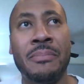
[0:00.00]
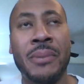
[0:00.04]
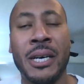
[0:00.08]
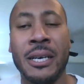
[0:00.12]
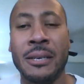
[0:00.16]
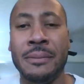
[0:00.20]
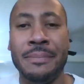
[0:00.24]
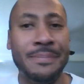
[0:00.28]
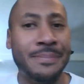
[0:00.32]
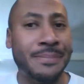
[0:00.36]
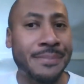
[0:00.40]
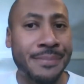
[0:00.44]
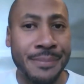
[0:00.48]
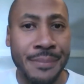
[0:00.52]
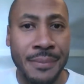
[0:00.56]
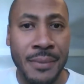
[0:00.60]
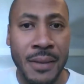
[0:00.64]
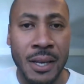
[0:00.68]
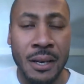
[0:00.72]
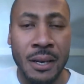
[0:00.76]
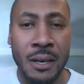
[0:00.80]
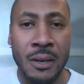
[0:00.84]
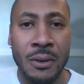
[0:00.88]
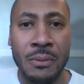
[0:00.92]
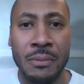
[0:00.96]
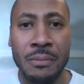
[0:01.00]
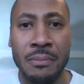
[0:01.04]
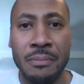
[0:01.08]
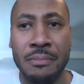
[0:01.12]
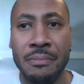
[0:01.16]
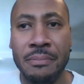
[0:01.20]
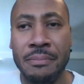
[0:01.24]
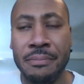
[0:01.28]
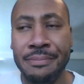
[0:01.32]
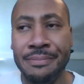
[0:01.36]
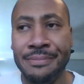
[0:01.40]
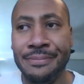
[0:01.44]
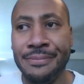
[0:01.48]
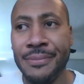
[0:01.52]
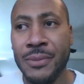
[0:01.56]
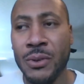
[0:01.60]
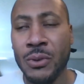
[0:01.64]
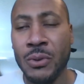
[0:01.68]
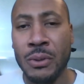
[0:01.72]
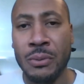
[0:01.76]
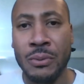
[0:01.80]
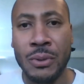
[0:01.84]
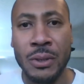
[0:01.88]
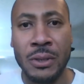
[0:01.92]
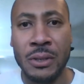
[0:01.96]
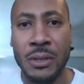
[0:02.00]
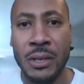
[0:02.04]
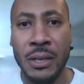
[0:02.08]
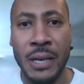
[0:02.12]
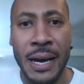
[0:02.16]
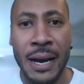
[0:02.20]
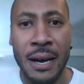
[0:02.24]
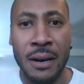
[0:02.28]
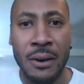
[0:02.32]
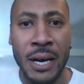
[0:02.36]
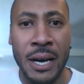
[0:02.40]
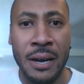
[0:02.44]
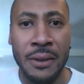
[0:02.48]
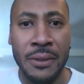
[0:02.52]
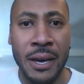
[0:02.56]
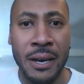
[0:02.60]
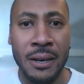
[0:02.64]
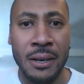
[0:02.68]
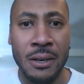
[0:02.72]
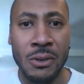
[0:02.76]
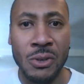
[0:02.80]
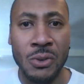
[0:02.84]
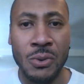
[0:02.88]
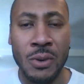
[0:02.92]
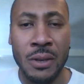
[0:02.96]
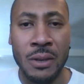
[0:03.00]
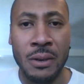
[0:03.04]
but you know, we'll see how that goes,